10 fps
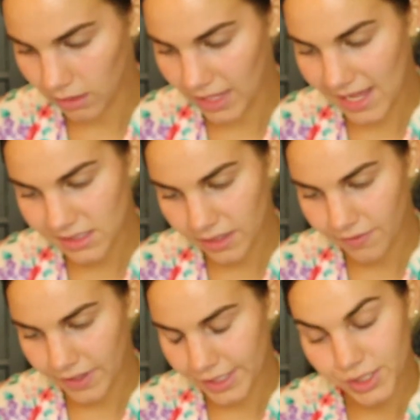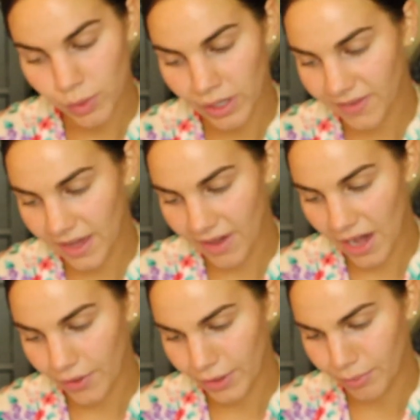Lasting Finish
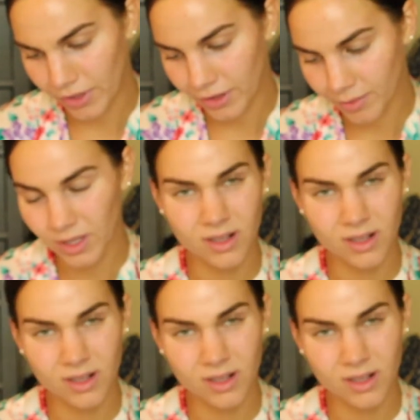25-hour Breathable.